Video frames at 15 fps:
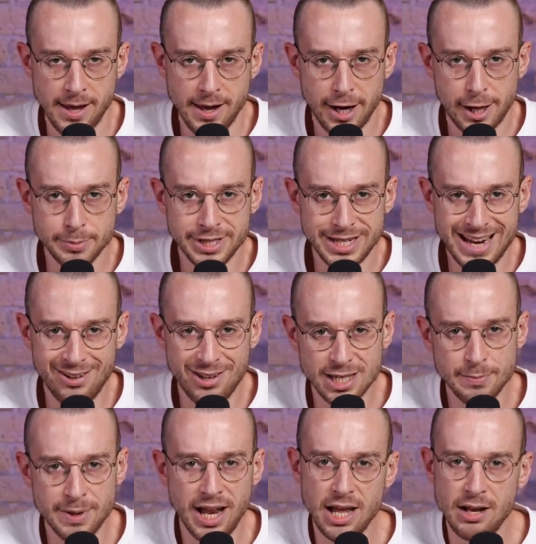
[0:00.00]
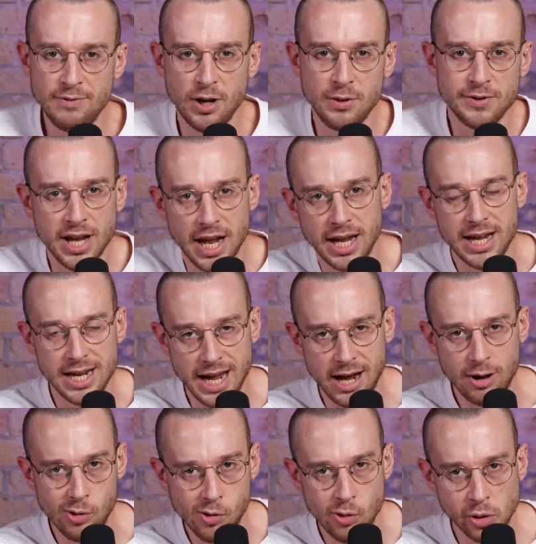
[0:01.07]
Up to now, that's mainly involved kicking out
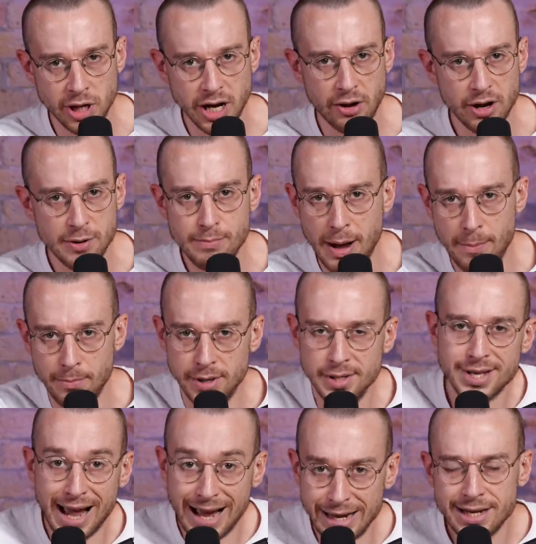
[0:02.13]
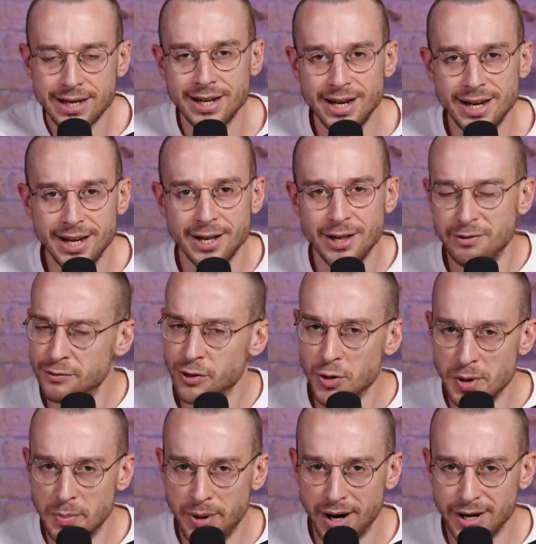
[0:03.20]
ordinary members and the former
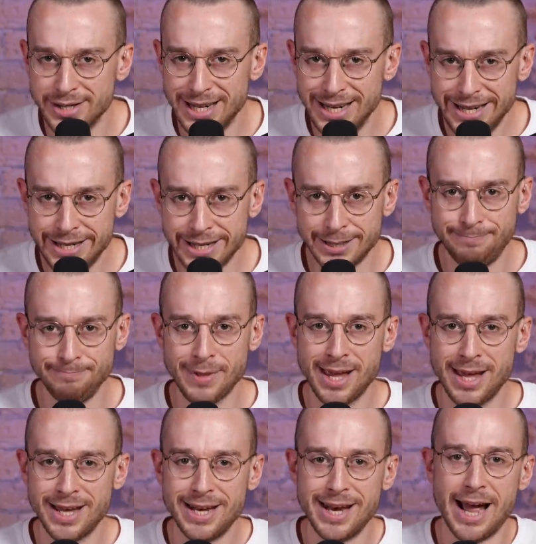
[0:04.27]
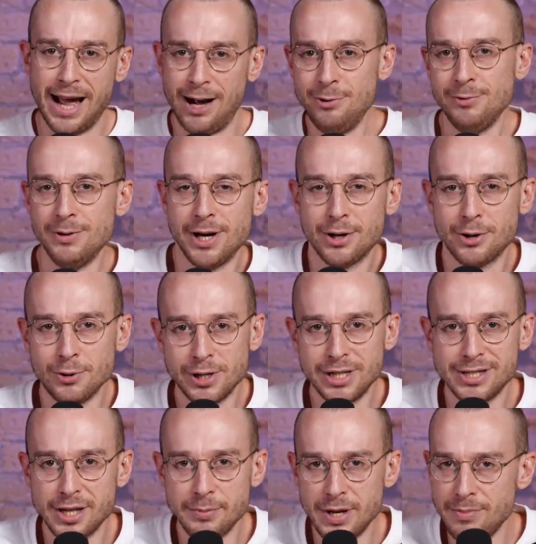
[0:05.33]
party leader. Now, according to
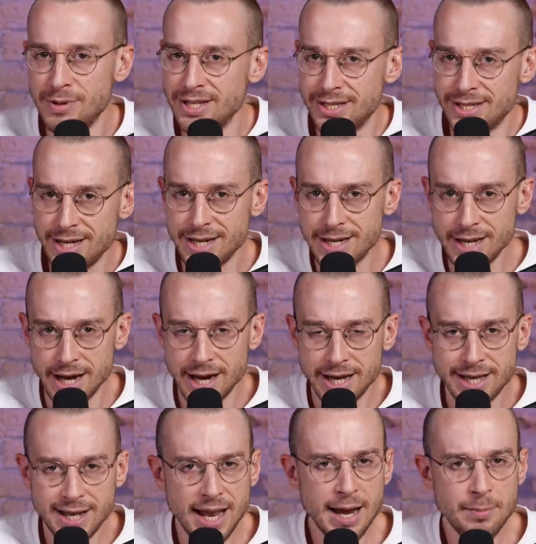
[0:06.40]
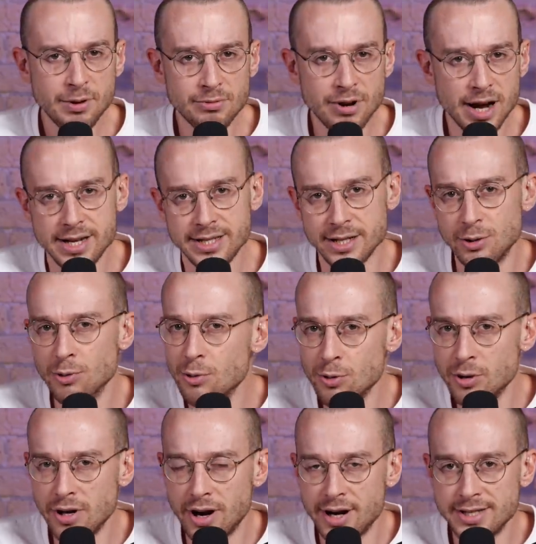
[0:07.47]
the BBC, the Labour right are
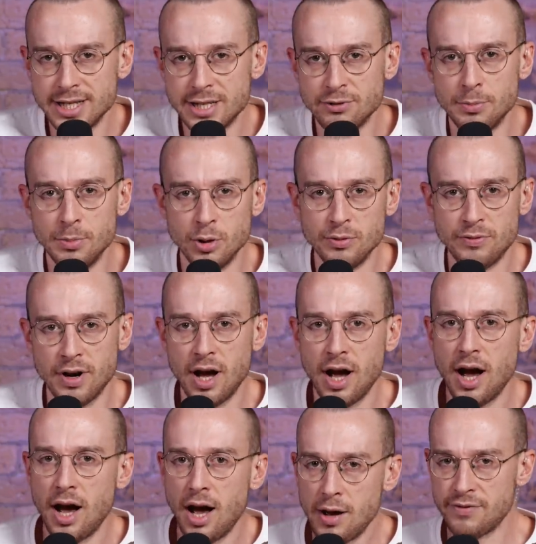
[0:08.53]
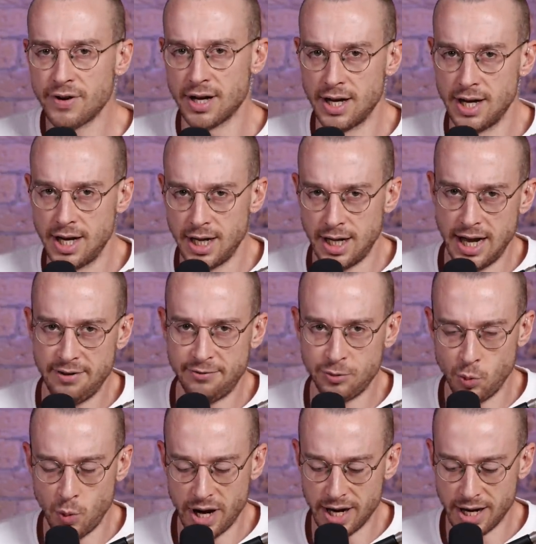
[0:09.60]
organising to remove other
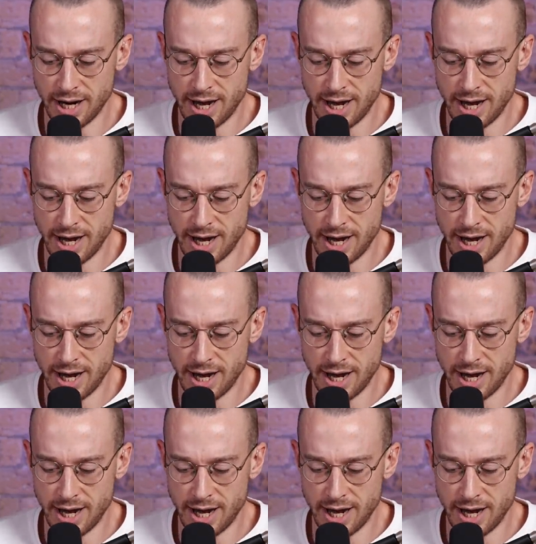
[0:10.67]
left-wing